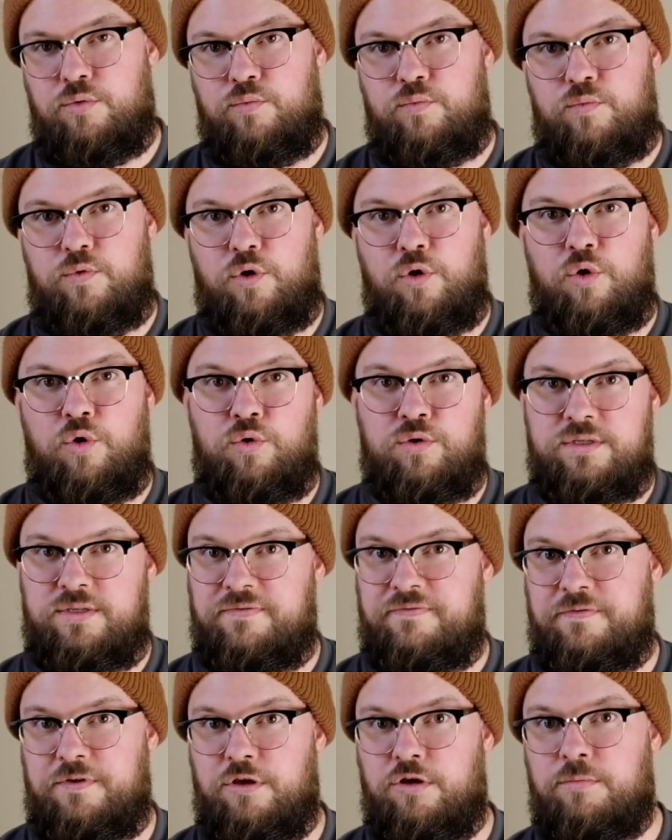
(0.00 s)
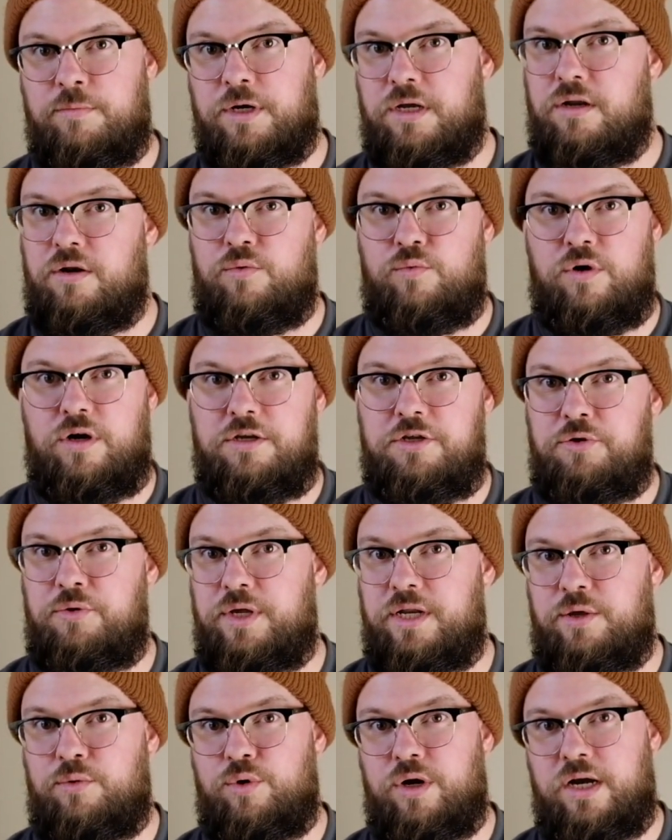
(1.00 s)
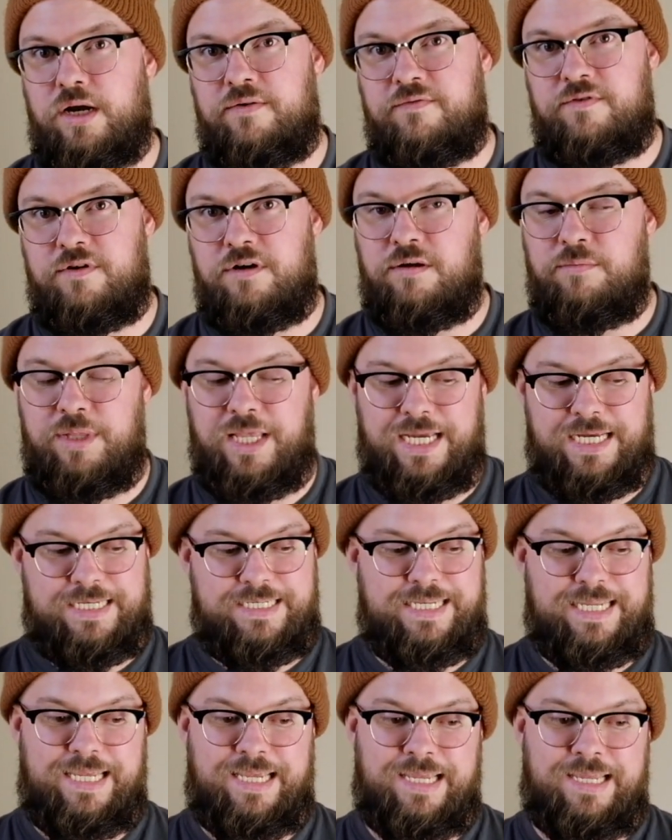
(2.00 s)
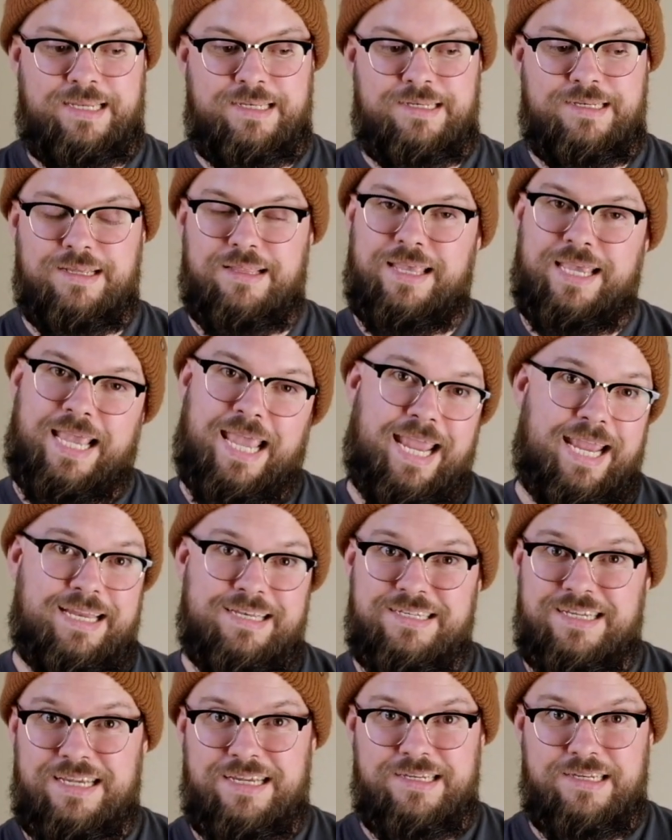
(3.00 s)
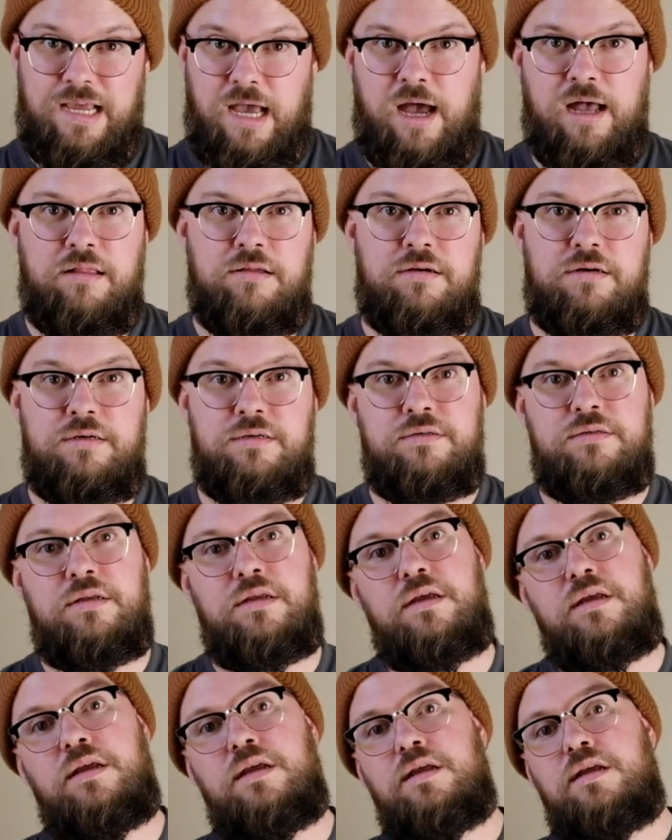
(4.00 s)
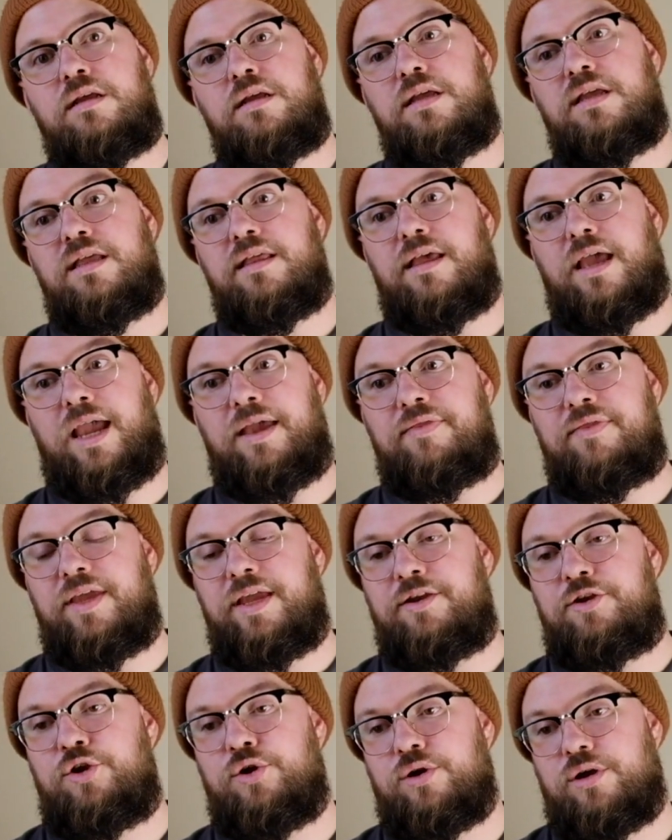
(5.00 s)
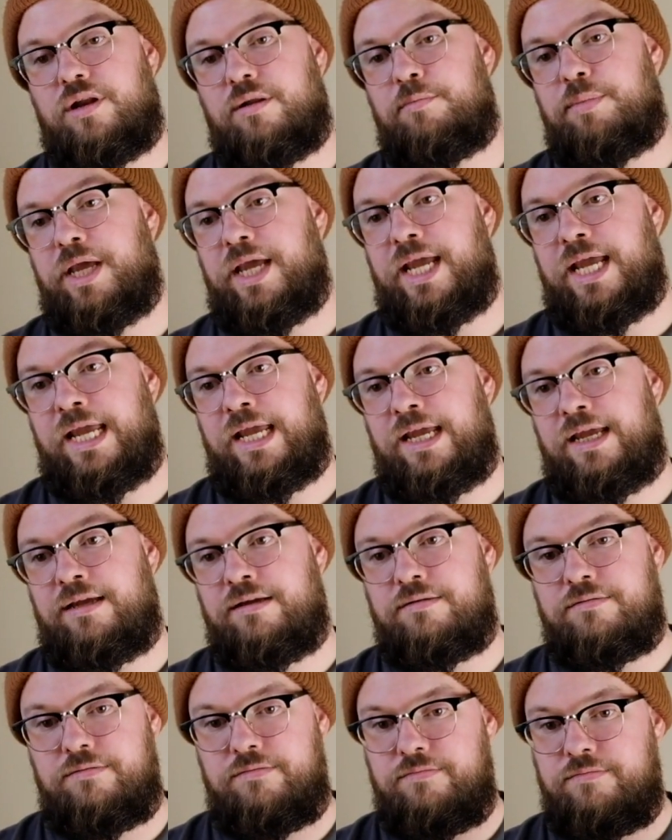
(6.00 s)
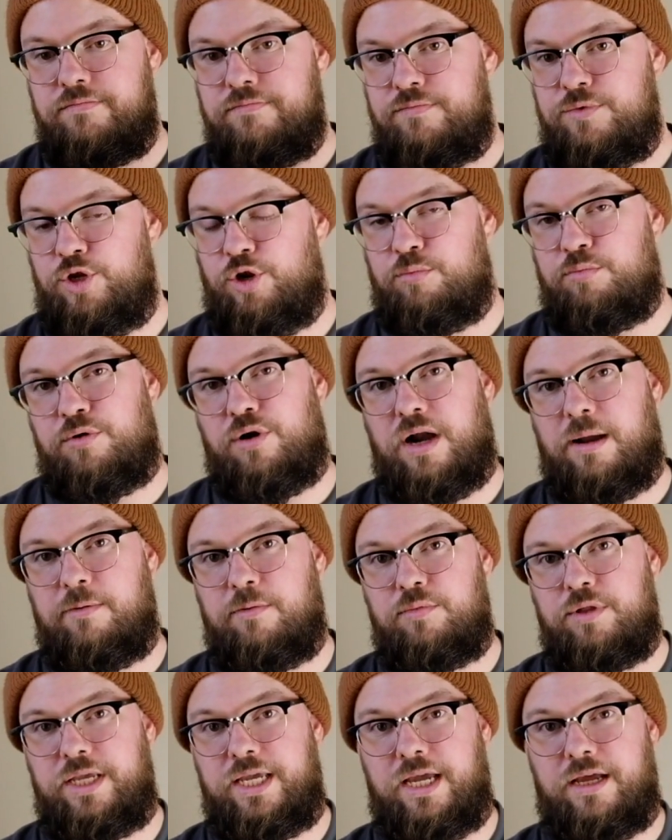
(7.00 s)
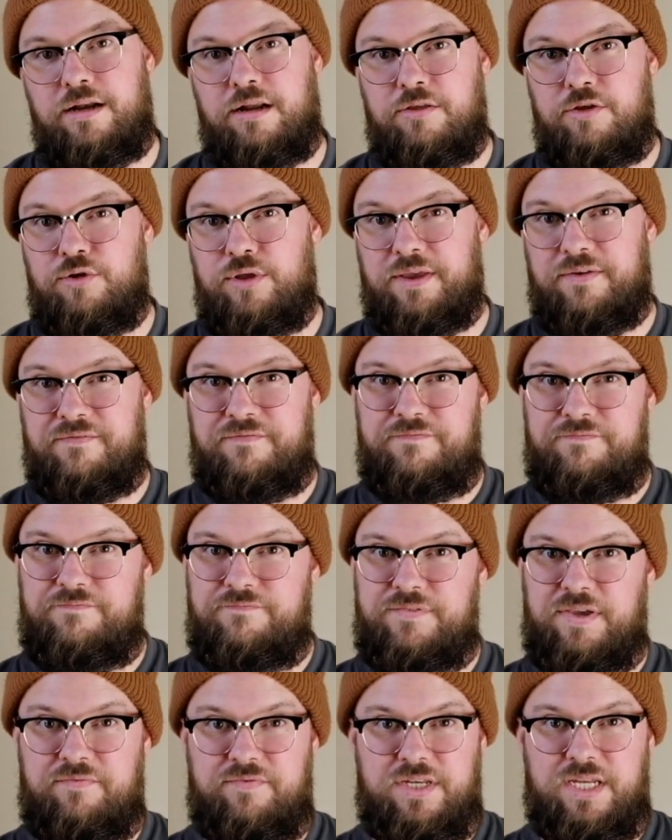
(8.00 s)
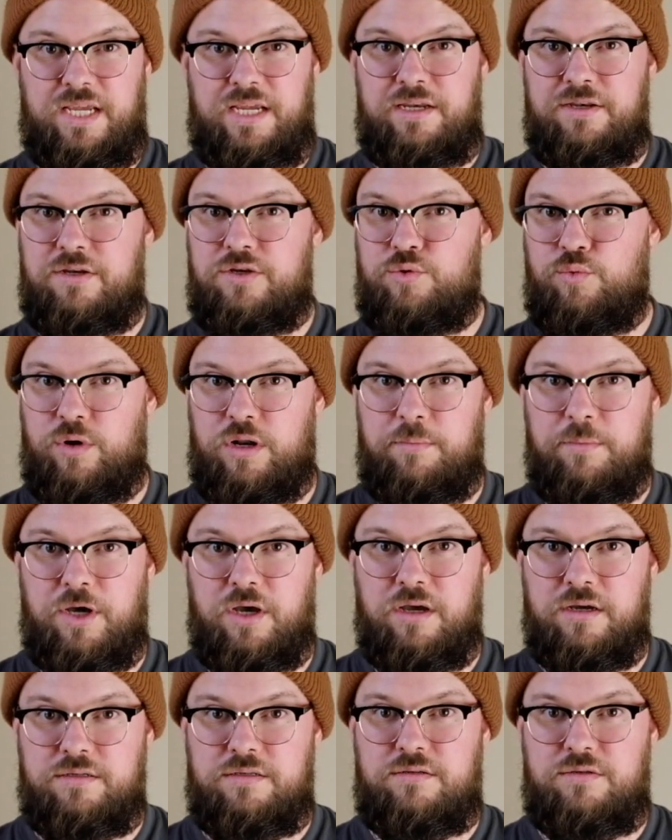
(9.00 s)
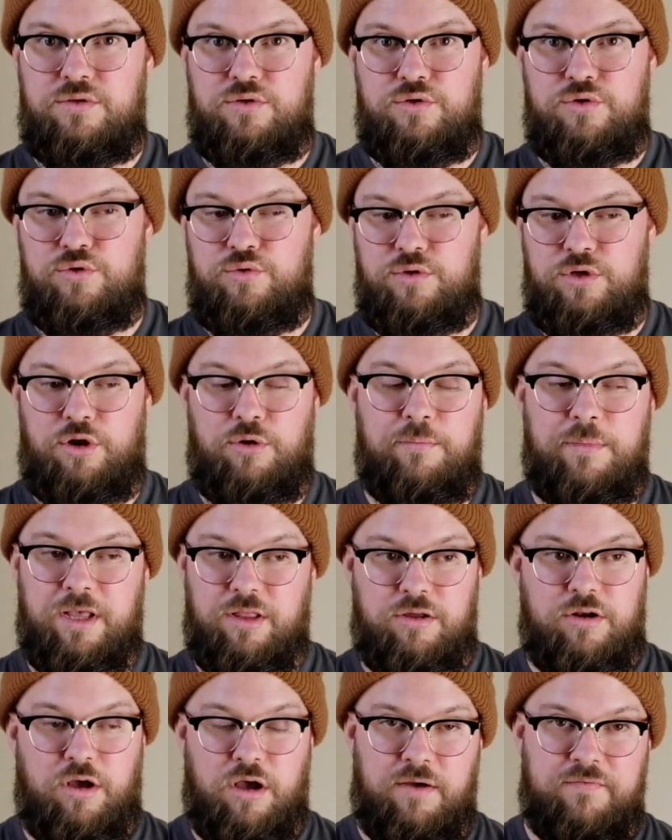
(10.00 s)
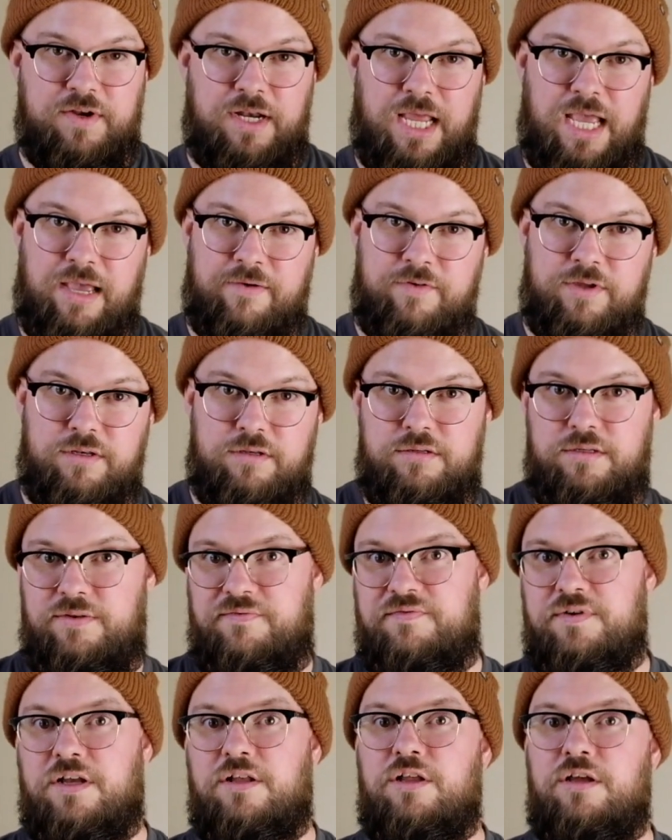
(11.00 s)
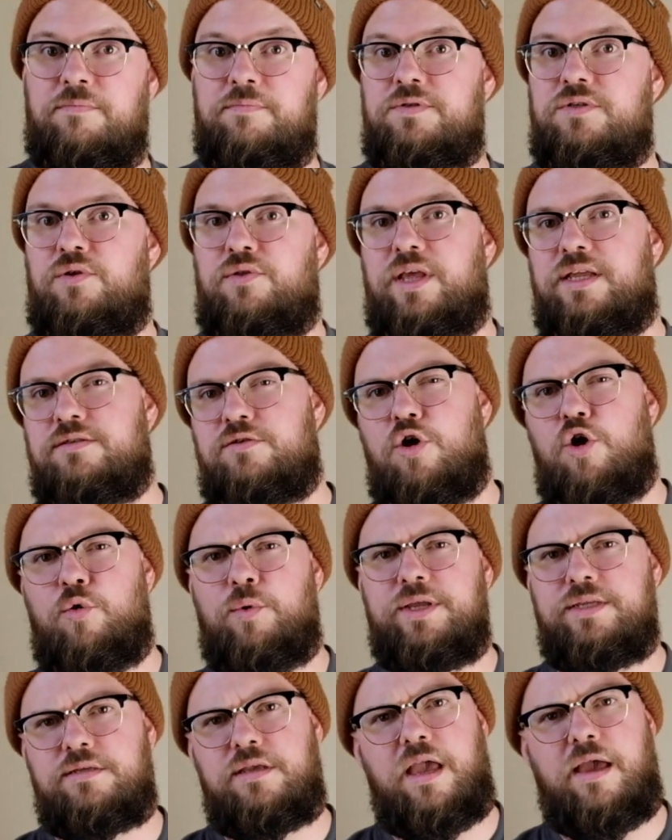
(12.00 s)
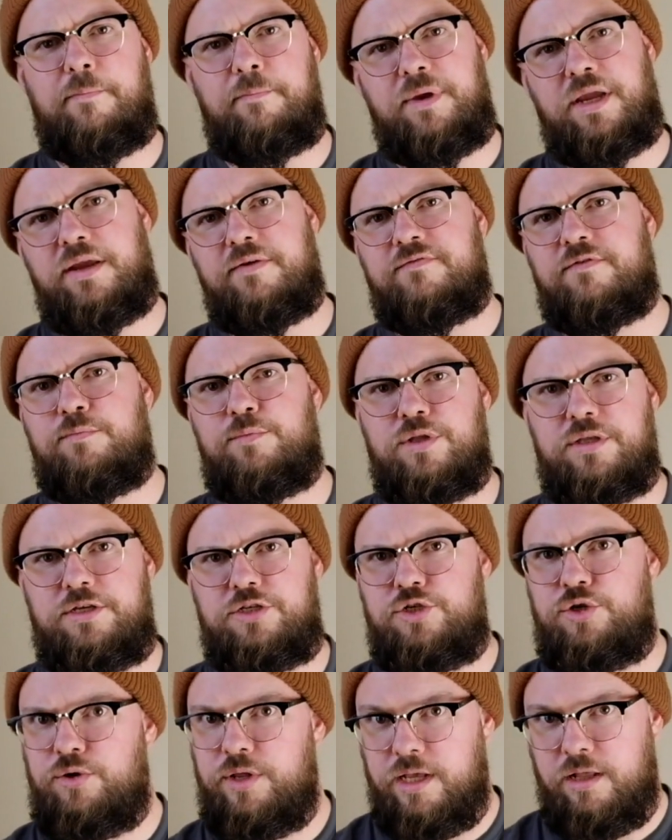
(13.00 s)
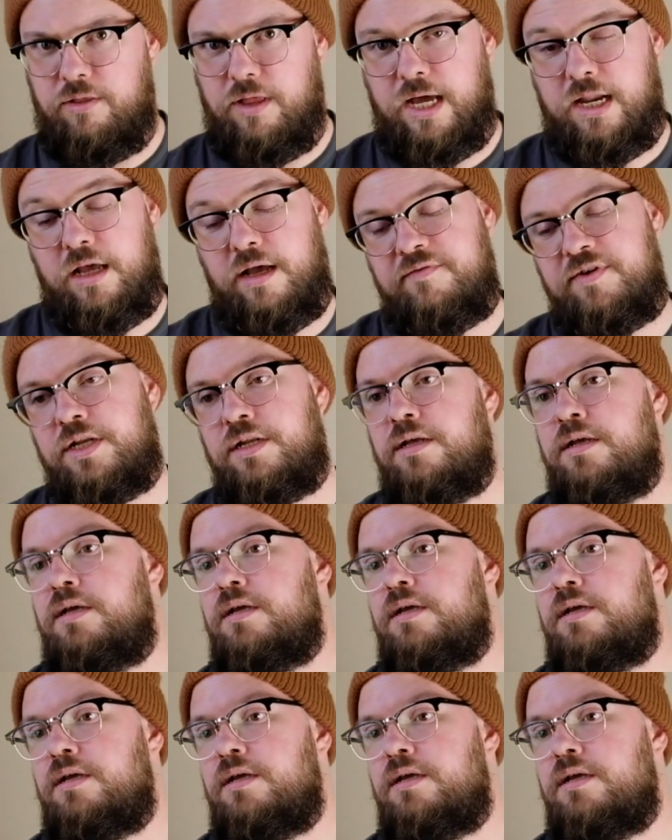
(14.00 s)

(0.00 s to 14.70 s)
rolls of film are going to run you anywhere from $10 to $18. And then you're going to pay probably another 15 to 20 bucks to mail it off and have it developed. So that's always kept me from really shooting a lot of it.